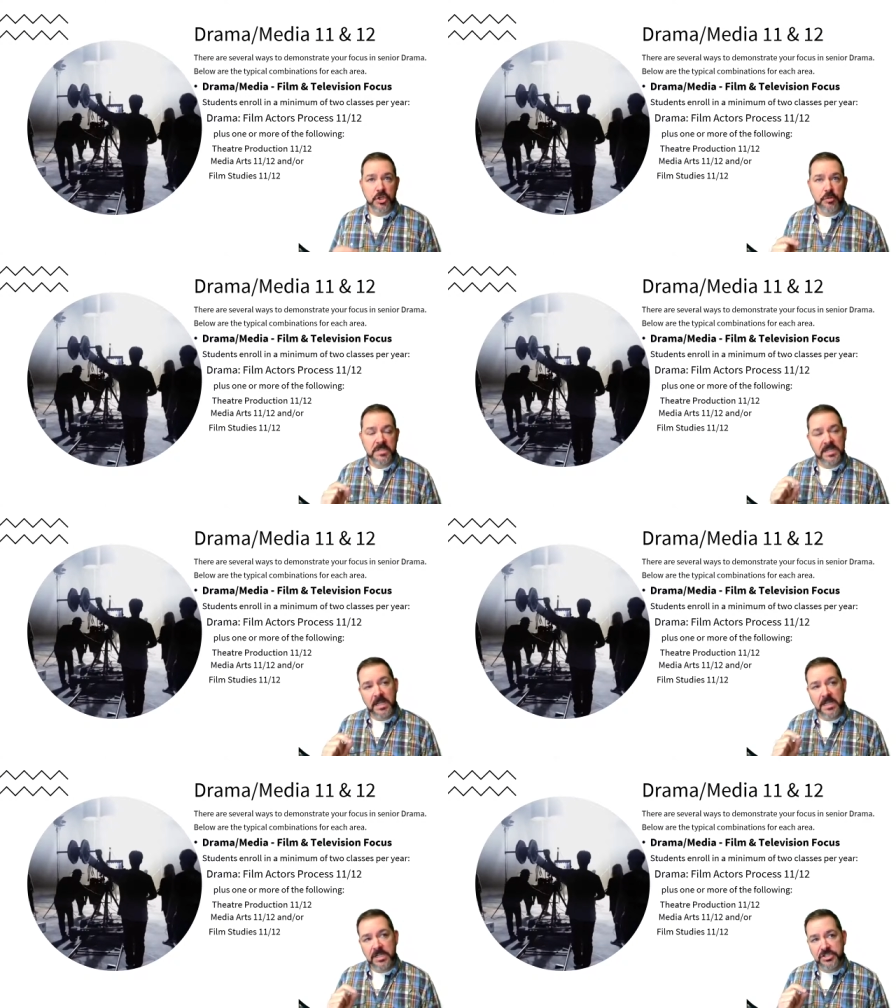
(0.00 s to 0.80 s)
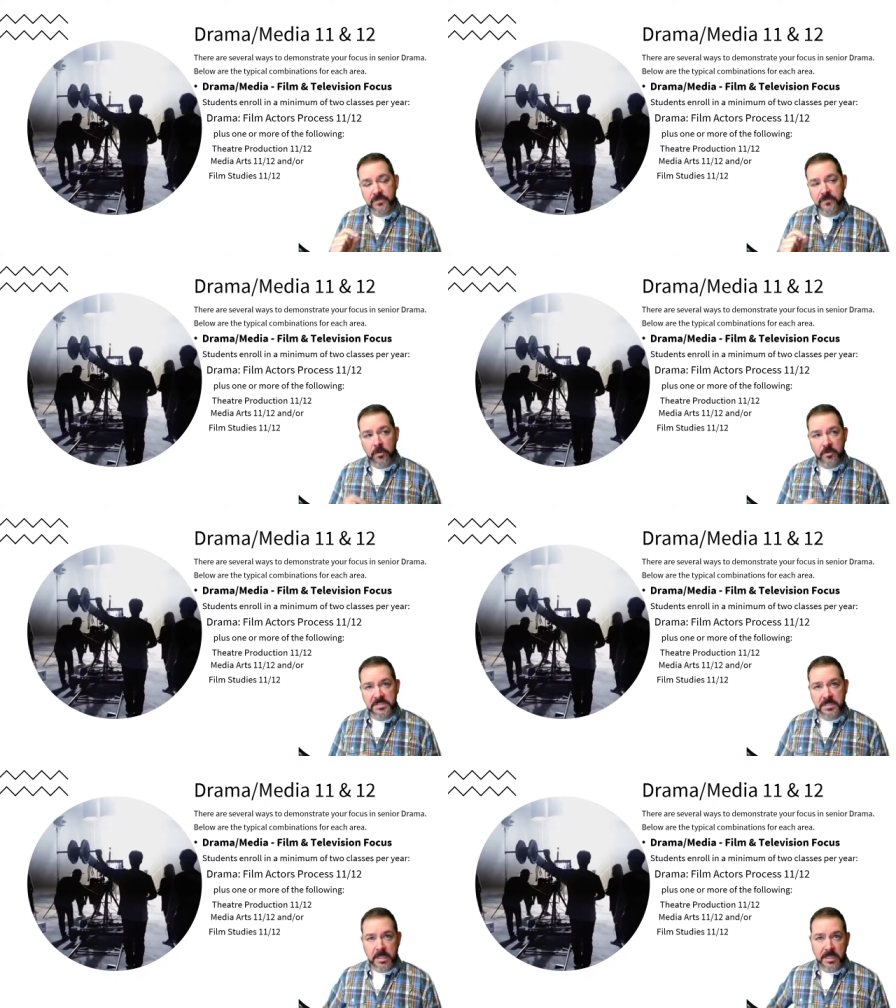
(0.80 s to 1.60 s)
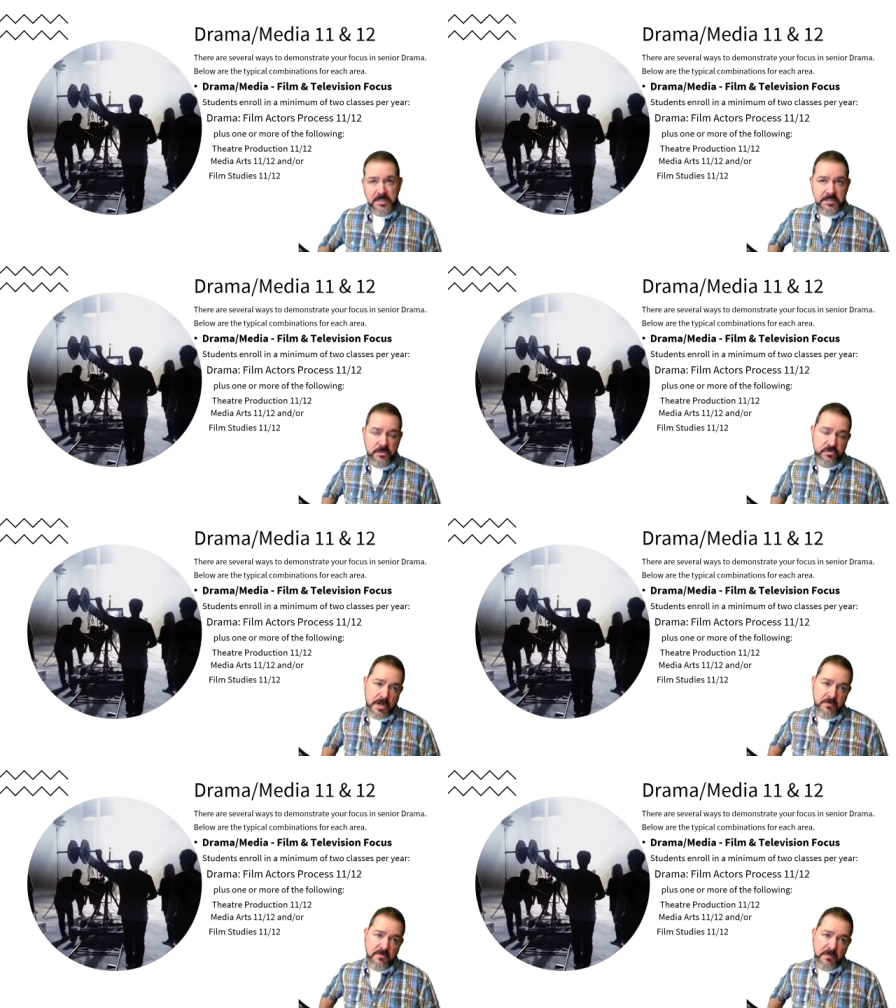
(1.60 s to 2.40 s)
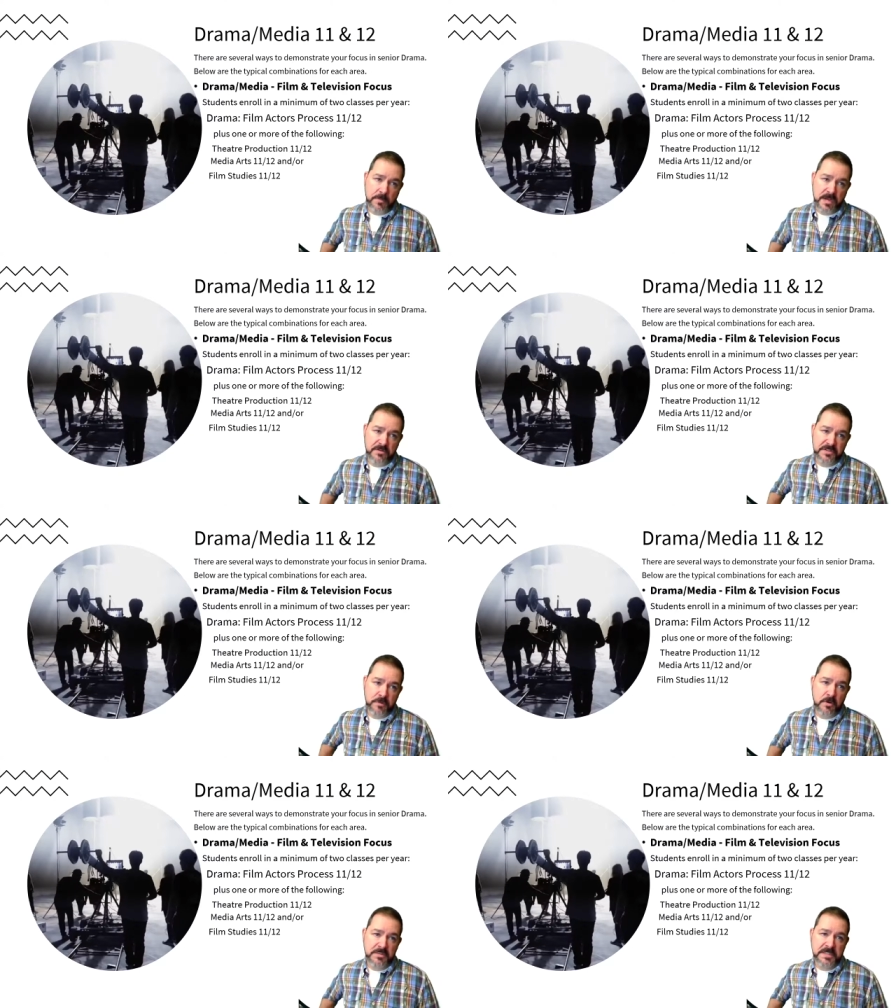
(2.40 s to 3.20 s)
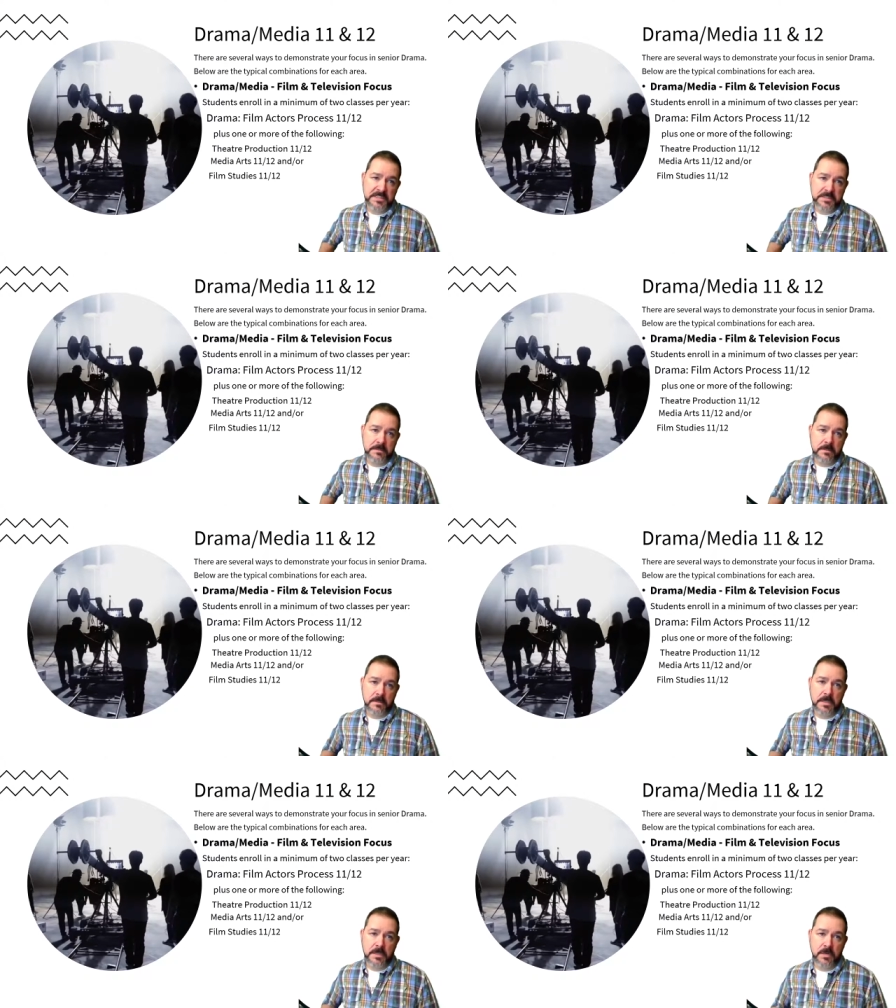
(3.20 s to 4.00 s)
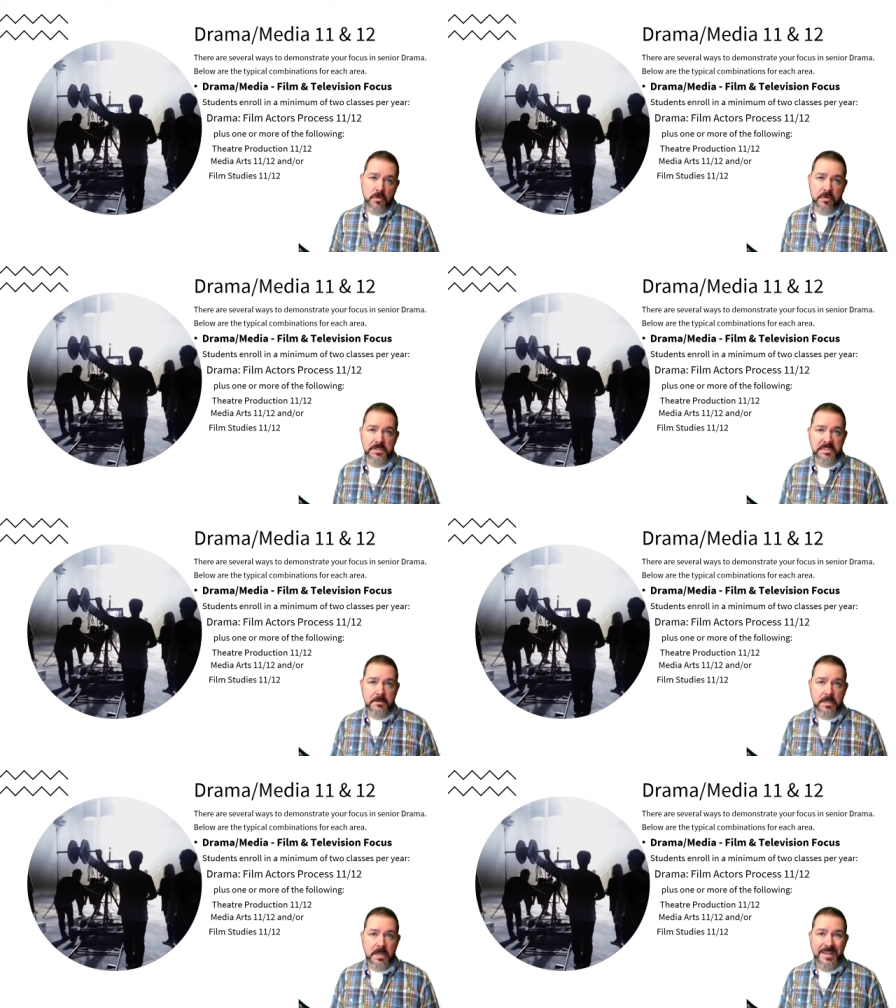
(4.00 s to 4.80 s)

You would take as your focus class the drama, film, actors process uh, course.